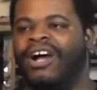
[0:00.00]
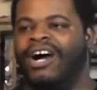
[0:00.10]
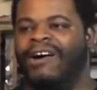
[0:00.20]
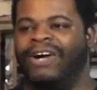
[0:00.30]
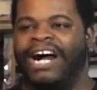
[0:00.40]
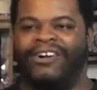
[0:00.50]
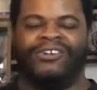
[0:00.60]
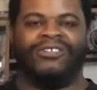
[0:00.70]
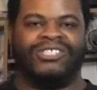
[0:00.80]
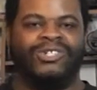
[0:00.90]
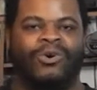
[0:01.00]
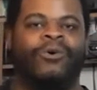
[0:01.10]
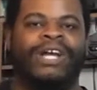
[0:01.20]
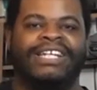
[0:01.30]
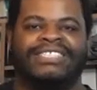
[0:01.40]
of how your
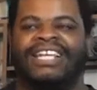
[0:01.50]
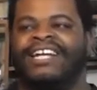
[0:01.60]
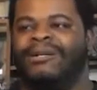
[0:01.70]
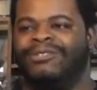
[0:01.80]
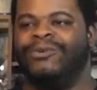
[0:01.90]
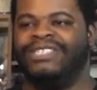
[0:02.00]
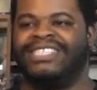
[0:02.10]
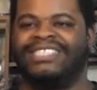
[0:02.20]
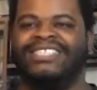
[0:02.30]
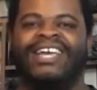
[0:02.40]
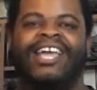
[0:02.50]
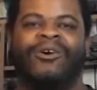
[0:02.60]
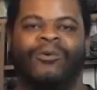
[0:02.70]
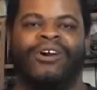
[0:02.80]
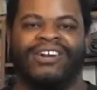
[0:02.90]
toys come to existence and
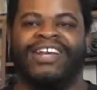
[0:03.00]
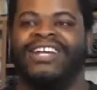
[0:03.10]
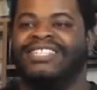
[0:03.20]
work.